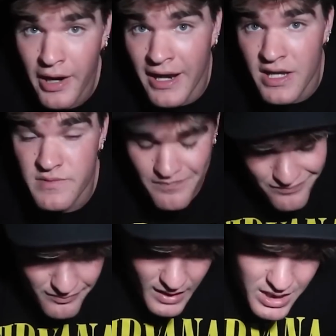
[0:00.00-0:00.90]
All right, guys,
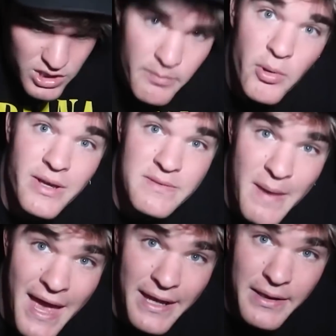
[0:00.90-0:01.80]
your boy's
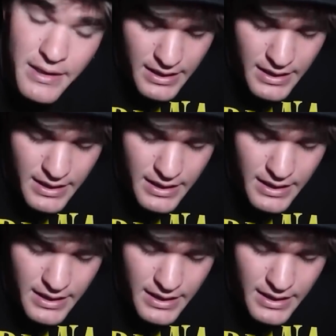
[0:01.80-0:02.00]
back.